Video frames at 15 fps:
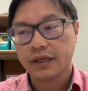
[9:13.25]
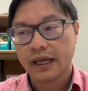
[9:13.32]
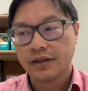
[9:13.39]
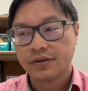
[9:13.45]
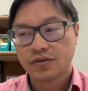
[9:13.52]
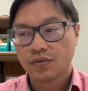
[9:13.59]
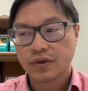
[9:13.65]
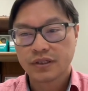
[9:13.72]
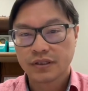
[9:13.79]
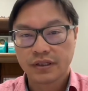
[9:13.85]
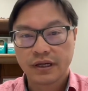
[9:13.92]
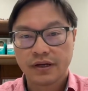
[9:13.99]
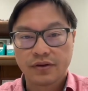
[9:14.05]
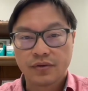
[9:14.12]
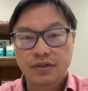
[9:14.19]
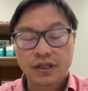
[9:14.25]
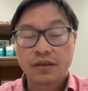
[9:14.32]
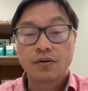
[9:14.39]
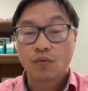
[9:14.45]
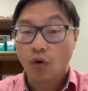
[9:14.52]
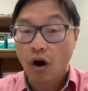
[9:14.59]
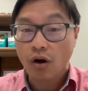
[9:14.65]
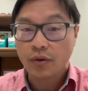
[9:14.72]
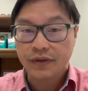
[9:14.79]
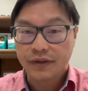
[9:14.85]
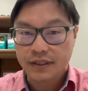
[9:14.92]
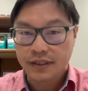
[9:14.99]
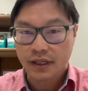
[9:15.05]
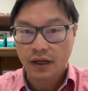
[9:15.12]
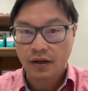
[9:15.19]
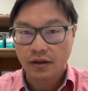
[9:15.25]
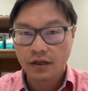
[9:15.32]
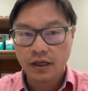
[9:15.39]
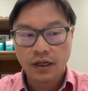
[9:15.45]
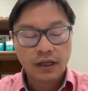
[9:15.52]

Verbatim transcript: the answer wasn't there. There was nothing wrong with the cell.